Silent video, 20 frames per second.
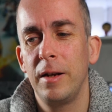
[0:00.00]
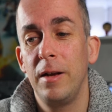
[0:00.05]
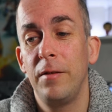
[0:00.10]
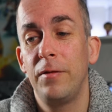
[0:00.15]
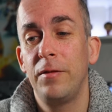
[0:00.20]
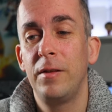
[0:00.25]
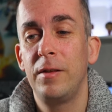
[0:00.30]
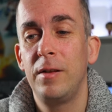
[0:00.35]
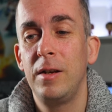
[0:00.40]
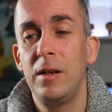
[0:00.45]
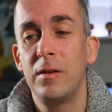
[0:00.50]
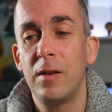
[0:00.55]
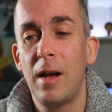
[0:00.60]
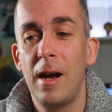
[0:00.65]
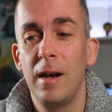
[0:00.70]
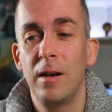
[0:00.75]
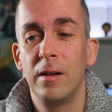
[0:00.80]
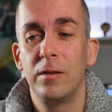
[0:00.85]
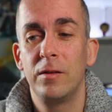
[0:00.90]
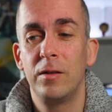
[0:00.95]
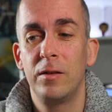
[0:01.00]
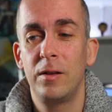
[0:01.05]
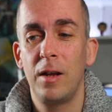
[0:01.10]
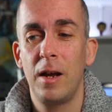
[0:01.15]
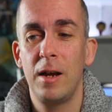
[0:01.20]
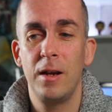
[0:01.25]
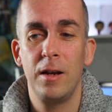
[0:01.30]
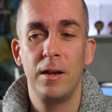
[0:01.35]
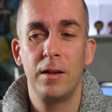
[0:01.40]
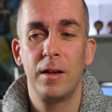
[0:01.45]
If these islands
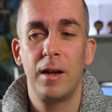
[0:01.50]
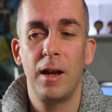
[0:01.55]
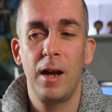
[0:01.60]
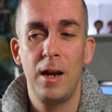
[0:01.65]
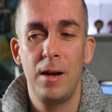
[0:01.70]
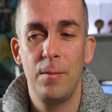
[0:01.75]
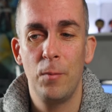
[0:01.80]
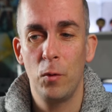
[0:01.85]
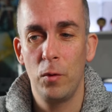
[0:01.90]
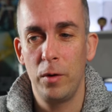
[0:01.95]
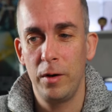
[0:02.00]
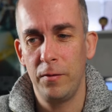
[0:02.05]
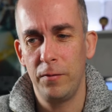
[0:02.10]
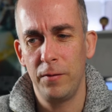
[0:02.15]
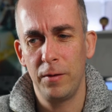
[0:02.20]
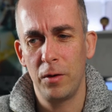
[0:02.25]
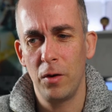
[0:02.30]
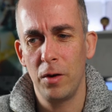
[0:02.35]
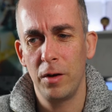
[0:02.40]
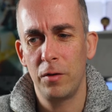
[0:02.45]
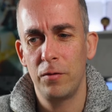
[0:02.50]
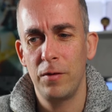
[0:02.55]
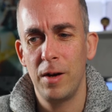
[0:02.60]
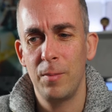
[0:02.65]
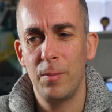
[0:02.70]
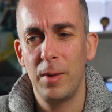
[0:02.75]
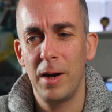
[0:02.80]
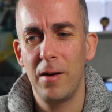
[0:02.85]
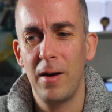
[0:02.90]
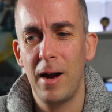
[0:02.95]
stay in the game, or if we're gonna
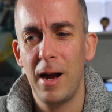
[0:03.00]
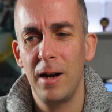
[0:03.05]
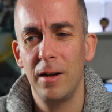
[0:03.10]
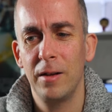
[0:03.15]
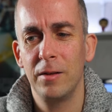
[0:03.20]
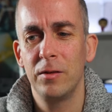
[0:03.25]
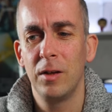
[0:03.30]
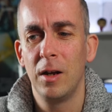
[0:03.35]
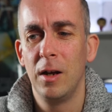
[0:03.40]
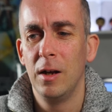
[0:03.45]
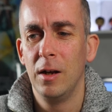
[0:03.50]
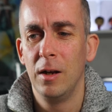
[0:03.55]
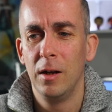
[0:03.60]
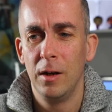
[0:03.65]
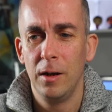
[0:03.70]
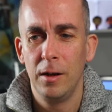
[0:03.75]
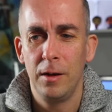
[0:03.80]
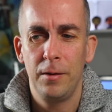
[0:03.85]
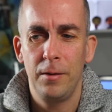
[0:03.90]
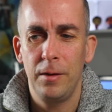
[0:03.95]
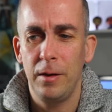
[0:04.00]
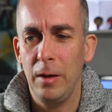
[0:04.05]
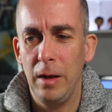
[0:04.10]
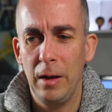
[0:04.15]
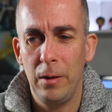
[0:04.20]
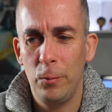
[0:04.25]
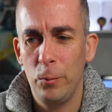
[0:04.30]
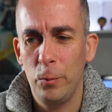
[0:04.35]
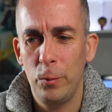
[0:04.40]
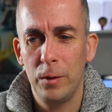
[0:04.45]
create better islands,
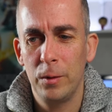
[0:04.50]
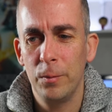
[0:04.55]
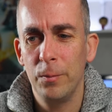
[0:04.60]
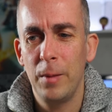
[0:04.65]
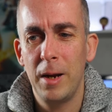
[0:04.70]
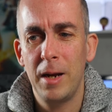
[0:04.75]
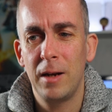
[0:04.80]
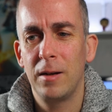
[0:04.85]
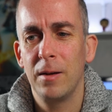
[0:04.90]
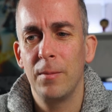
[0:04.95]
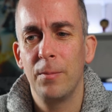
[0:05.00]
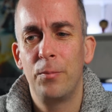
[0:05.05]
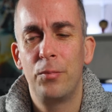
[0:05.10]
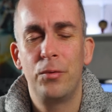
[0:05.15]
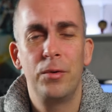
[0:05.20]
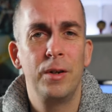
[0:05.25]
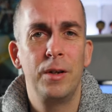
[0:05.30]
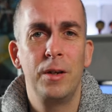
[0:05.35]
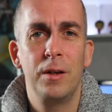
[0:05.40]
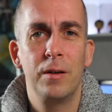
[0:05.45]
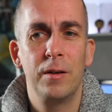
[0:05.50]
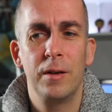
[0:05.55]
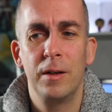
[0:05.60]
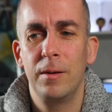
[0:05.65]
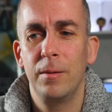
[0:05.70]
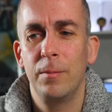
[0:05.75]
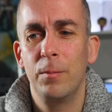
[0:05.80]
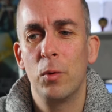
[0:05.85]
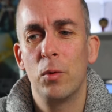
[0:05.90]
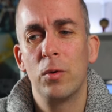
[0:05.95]
I will make them prettier
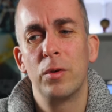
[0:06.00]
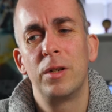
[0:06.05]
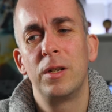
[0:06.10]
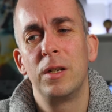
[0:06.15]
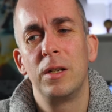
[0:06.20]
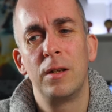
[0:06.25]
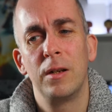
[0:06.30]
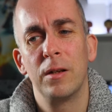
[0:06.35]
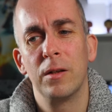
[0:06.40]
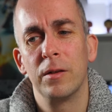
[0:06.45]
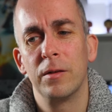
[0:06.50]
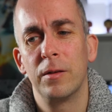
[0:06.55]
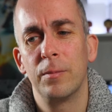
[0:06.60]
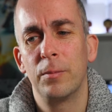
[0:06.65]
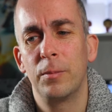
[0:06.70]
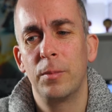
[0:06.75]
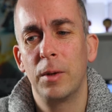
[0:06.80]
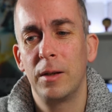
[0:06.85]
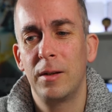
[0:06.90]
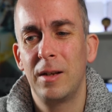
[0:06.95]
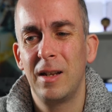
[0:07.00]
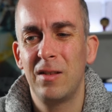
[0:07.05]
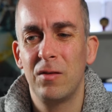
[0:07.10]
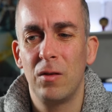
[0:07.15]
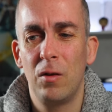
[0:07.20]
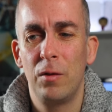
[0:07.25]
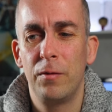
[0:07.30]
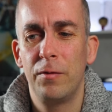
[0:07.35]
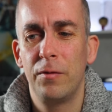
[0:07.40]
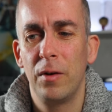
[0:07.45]
and more detailed. But that's
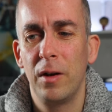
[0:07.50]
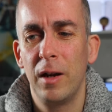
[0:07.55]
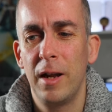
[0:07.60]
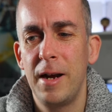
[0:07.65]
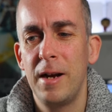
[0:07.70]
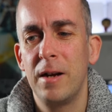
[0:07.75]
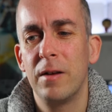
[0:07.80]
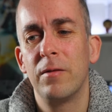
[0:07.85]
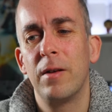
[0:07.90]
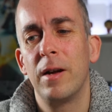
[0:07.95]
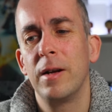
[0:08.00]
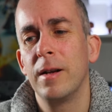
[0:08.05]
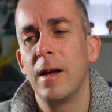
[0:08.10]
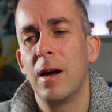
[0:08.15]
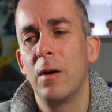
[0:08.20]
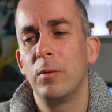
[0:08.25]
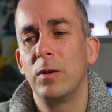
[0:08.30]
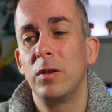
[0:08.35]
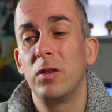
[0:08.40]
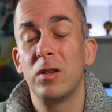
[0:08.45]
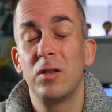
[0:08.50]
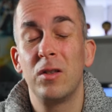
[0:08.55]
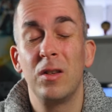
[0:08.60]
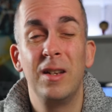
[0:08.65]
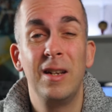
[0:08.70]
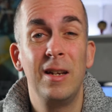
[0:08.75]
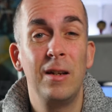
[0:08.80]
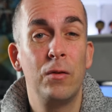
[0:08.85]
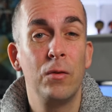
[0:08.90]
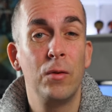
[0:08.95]
all for later. Right now, we just
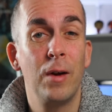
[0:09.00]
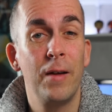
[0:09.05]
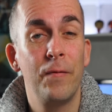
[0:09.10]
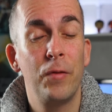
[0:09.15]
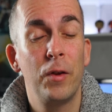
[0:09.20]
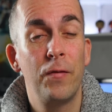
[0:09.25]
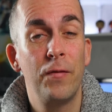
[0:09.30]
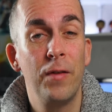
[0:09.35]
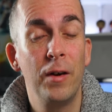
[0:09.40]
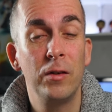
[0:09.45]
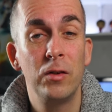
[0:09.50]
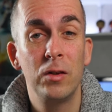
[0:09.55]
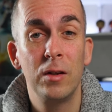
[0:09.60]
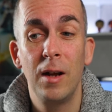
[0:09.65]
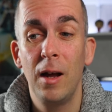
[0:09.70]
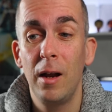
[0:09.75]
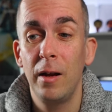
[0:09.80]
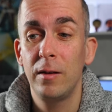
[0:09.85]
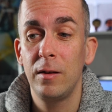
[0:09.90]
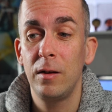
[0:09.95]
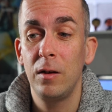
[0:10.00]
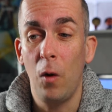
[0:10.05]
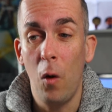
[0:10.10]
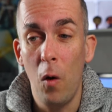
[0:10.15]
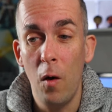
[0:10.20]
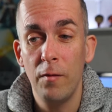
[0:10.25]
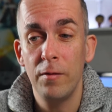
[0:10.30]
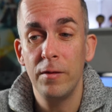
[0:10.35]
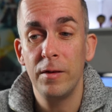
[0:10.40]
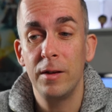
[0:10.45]
need to have the functionality
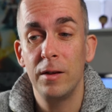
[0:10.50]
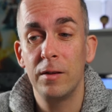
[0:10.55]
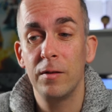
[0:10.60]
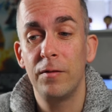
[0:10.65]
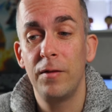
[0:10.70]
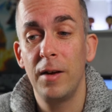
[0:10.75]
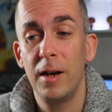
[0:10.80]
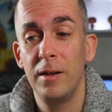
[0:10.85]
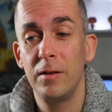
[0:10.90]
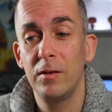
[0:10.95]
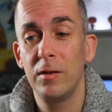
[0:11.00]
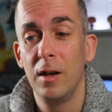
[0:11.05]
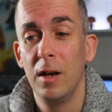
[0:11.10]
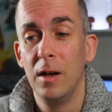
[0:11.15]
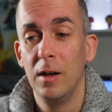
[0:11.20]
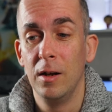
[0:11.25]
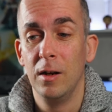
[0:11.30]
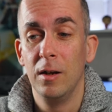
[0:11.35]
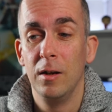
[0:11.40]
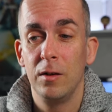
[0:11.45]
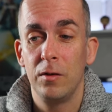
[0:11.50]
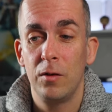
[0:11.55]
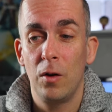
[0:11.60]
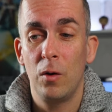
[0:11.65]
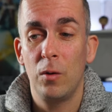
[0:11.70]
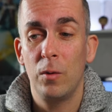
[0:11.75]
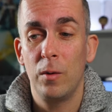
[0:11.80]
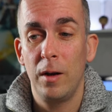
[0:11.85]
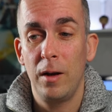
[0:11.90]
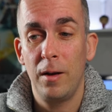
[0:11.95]
of an interface.
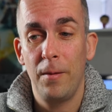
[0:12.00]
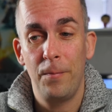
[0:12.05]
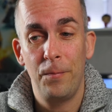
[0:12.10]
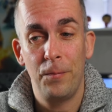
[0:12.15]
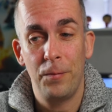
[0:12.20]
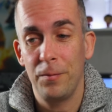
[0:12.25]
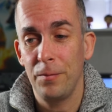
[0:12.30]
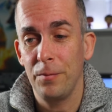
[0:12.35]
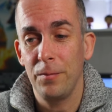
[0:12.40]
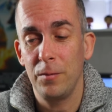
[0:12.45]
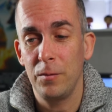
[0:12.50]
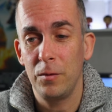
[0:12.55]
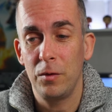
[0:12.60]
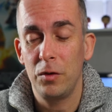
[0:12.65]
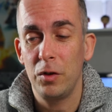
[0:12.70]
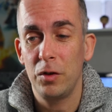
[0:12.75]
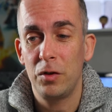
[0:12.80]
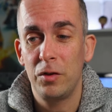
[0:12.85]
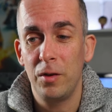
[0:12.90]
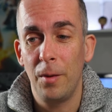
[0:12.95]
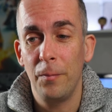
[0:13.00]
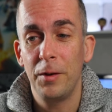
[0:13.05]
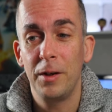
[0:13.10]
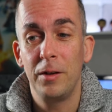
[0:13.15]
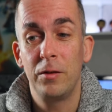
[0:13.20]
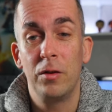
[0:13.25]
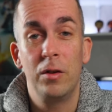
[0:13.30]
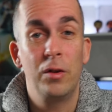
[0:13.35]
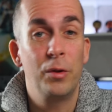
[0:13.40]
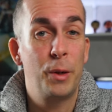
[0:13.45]
So just
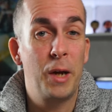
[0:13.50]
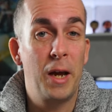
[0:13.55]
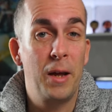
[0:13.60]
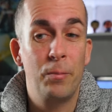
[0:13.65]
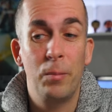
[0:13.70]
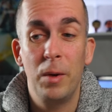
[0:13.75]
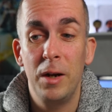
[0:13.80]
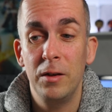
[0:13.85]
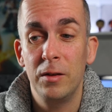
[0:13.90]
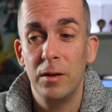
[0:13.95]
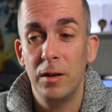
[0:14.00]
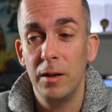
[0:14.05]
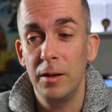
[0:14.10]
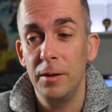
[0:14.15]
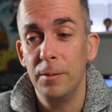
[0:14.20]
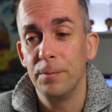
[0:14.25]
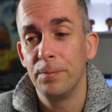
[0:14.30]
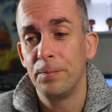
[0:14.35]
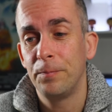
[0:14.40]
something to look at, basically.